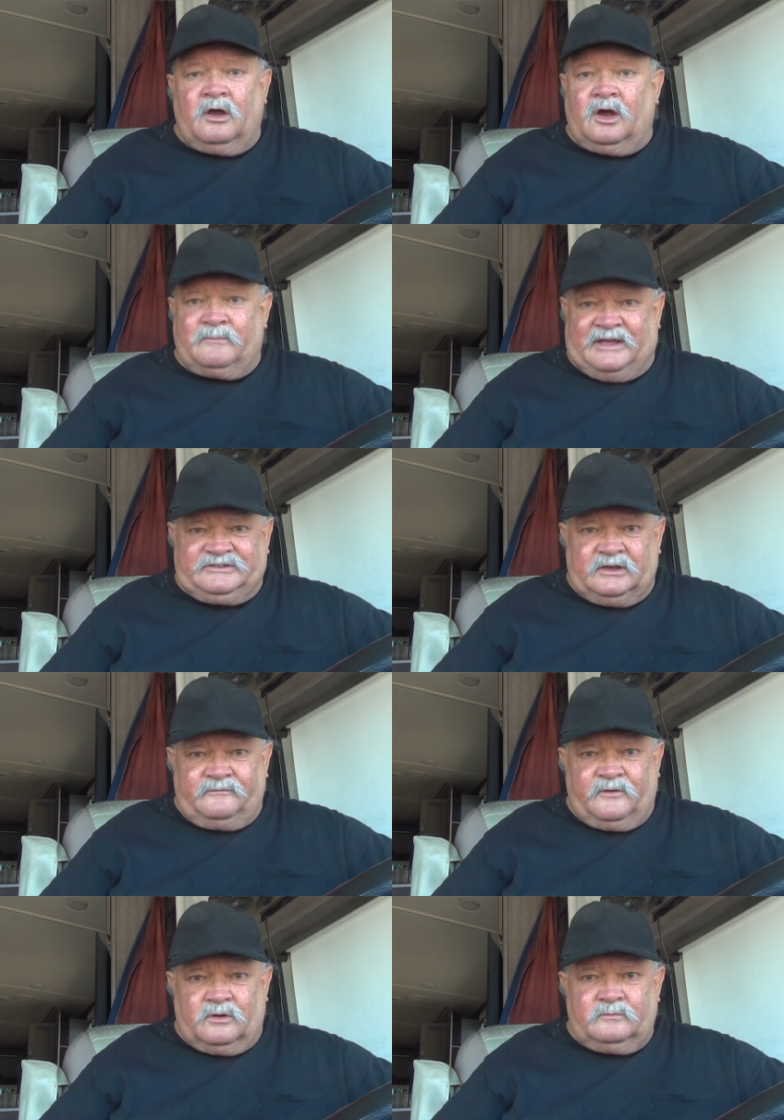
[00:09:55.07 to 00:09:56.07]
on my cell
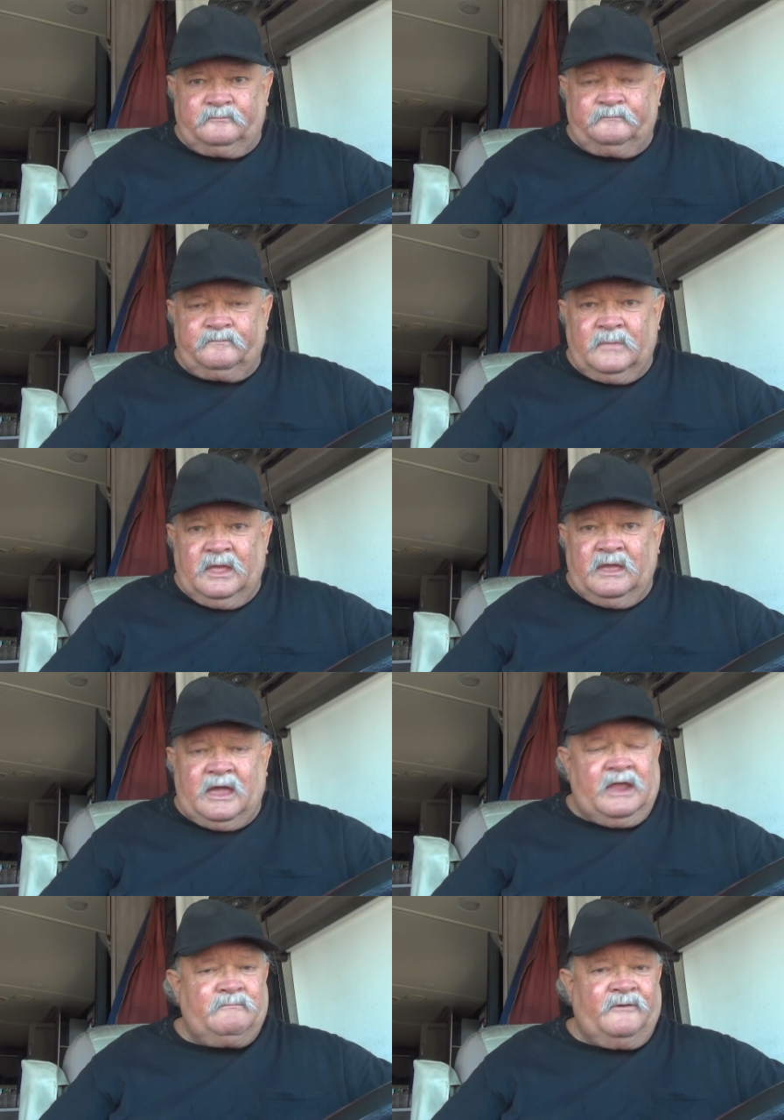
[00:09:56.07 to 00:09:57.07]
phone,
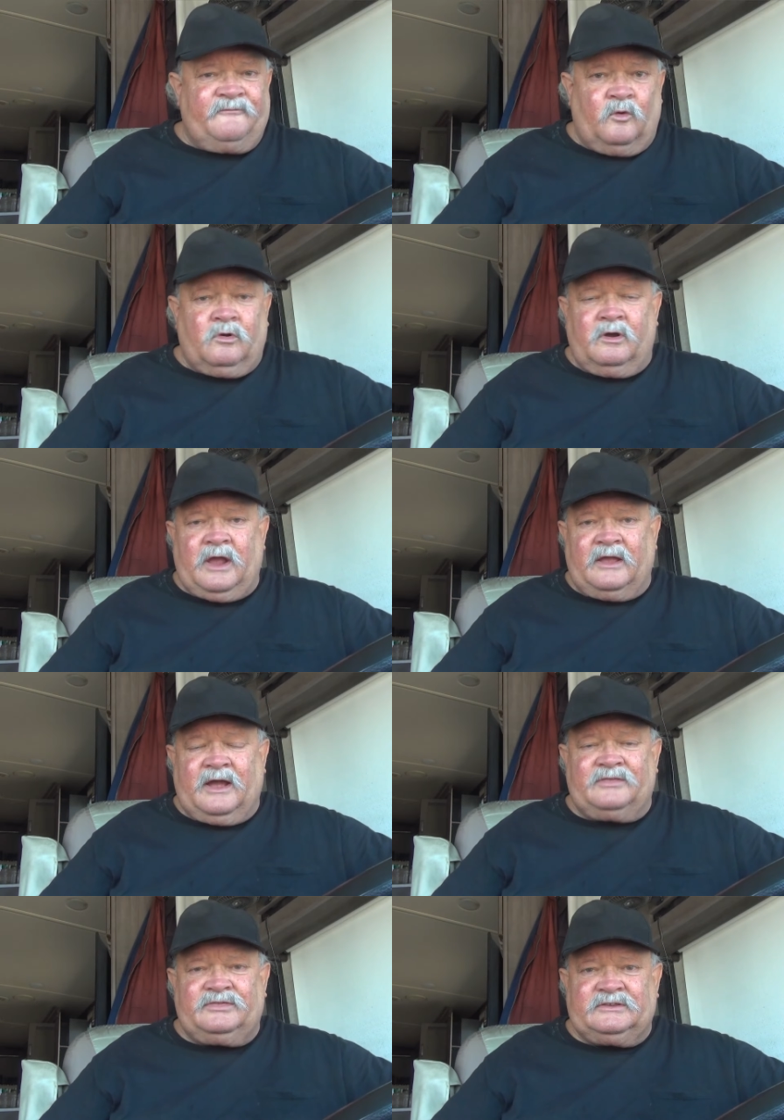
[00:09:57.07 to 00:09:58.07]
and before I
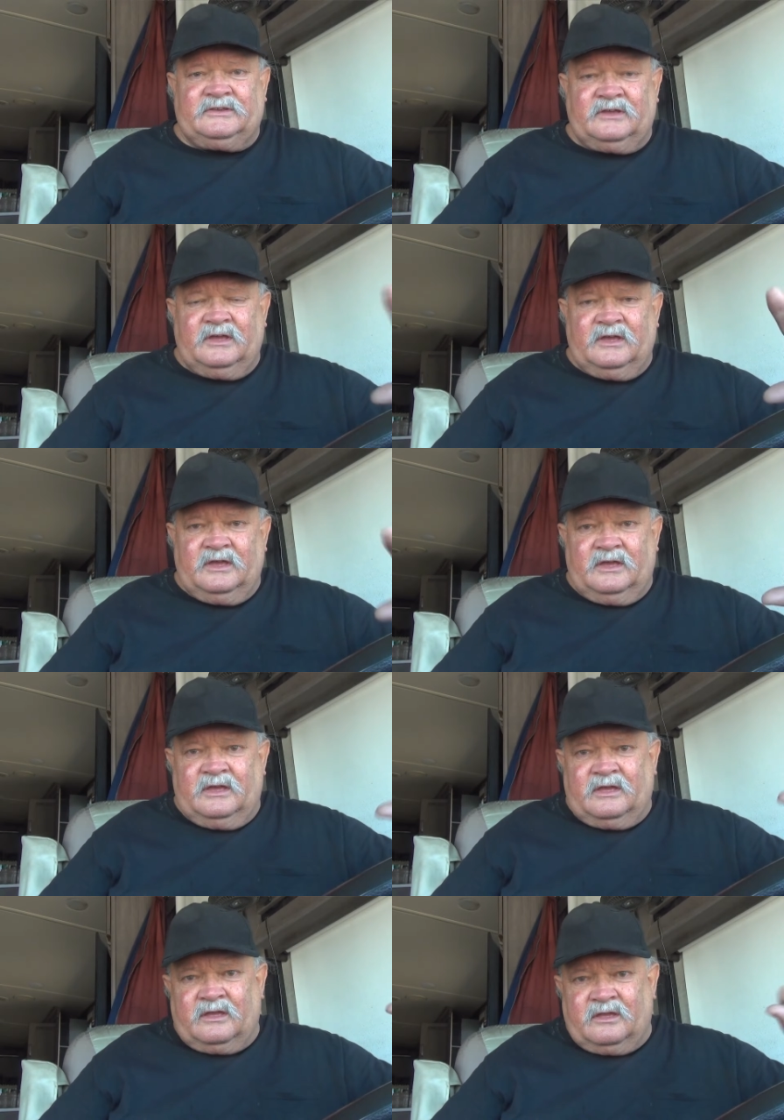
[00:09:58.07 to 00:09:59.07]
got the
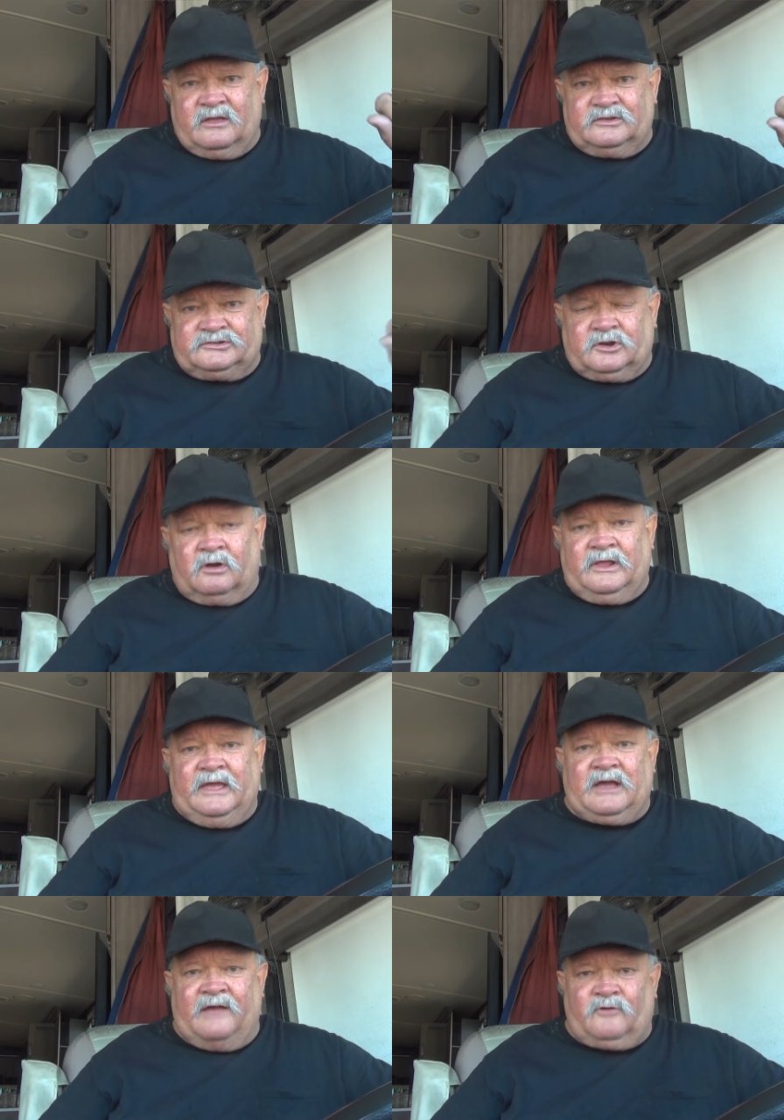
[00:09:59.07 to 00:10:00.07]

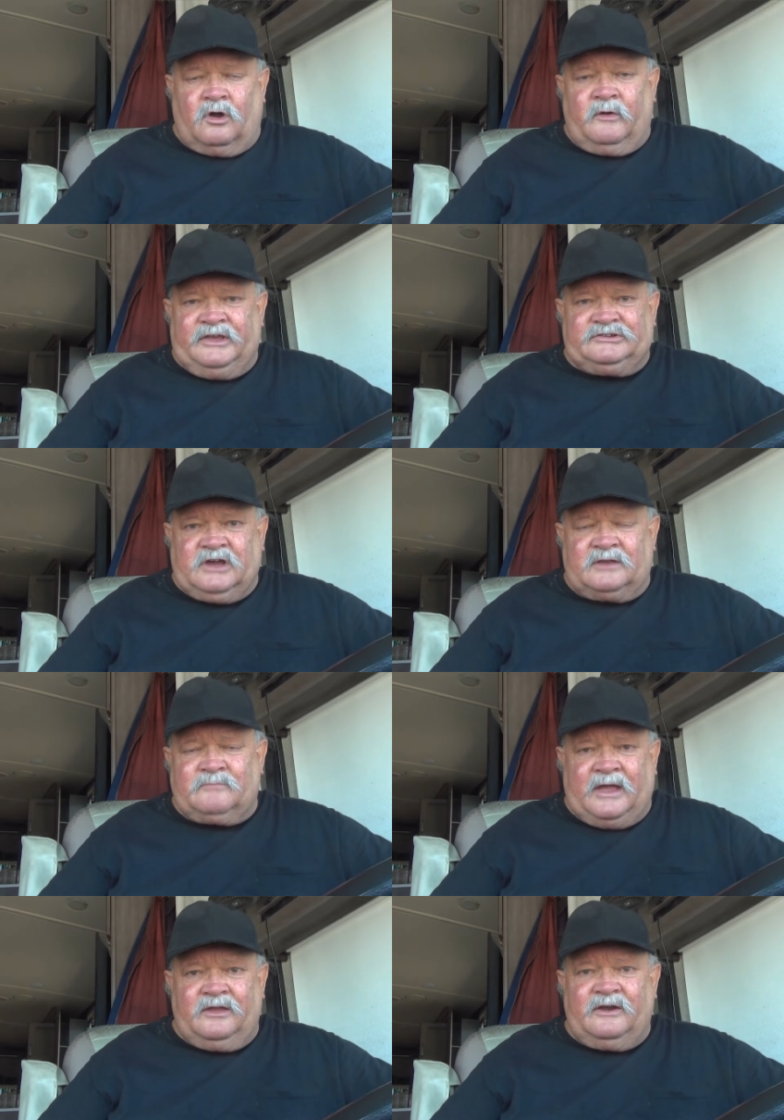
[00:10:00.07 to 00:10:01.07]
Starlink, I've always gotten
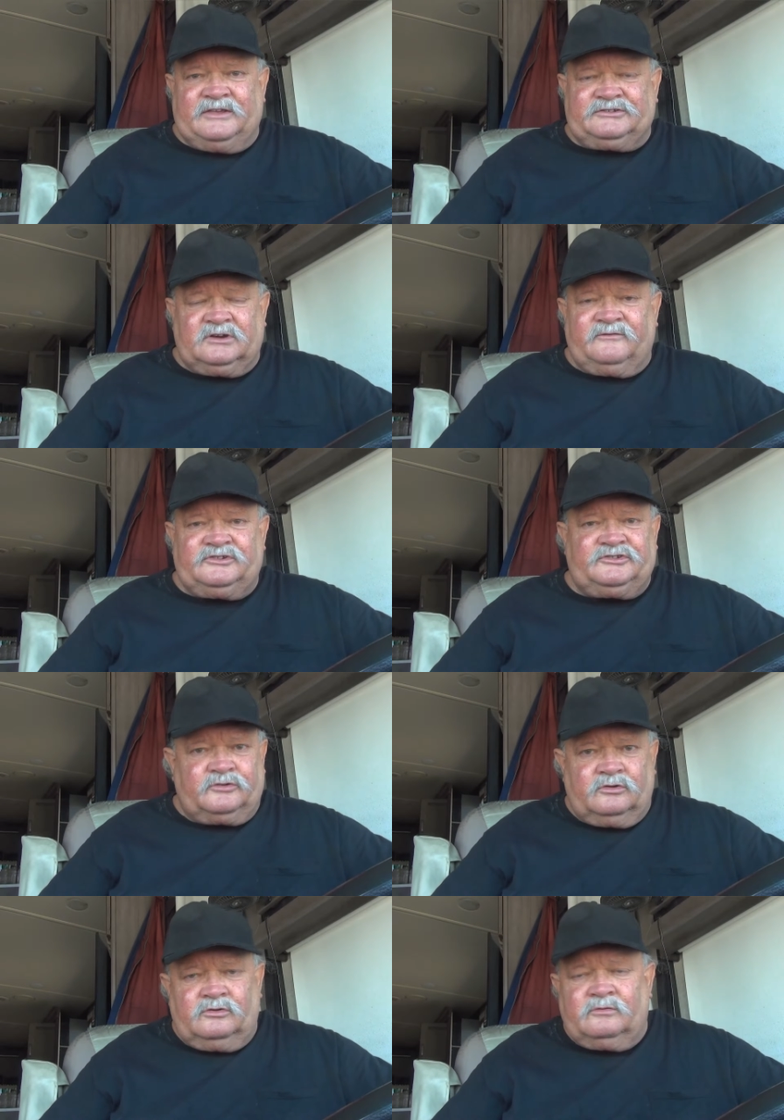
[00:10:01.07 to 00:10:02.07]
my internet service
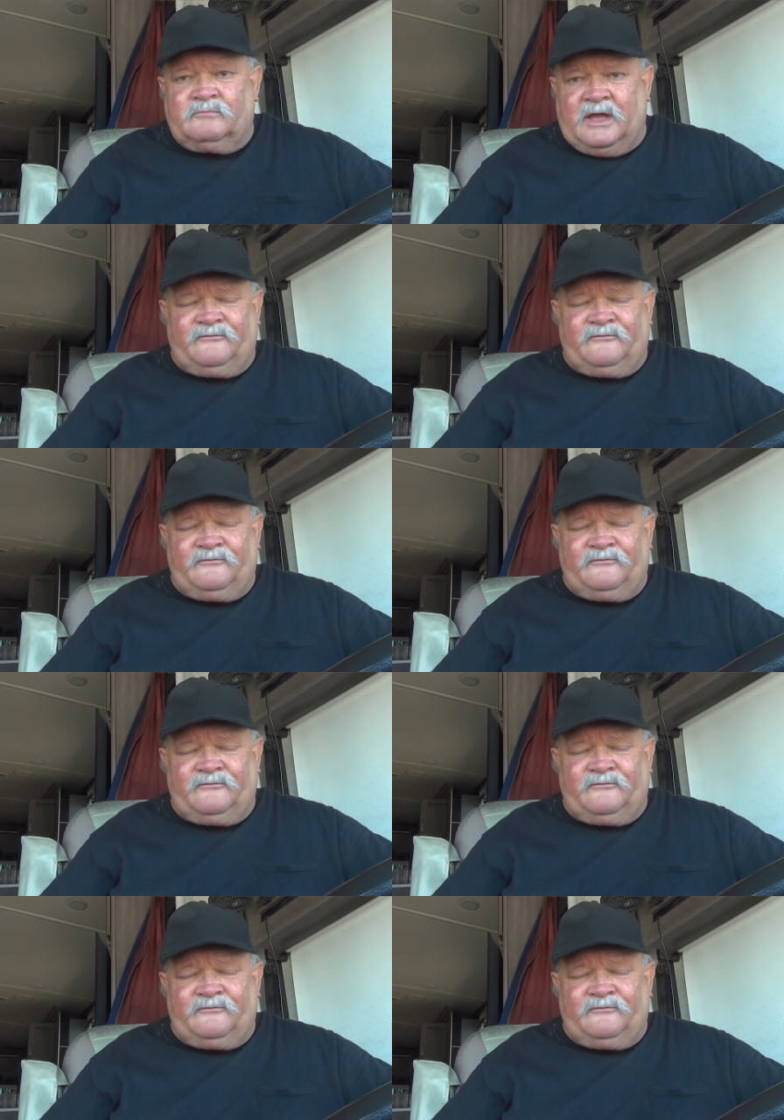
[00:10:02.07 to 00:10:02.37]
through my